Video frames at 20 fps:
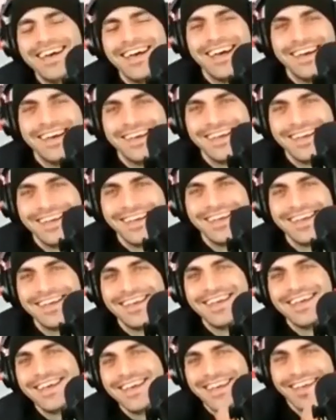get
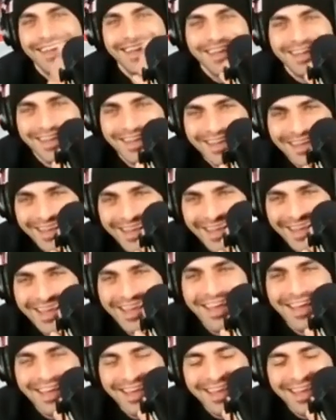spanked just to watch wrestling.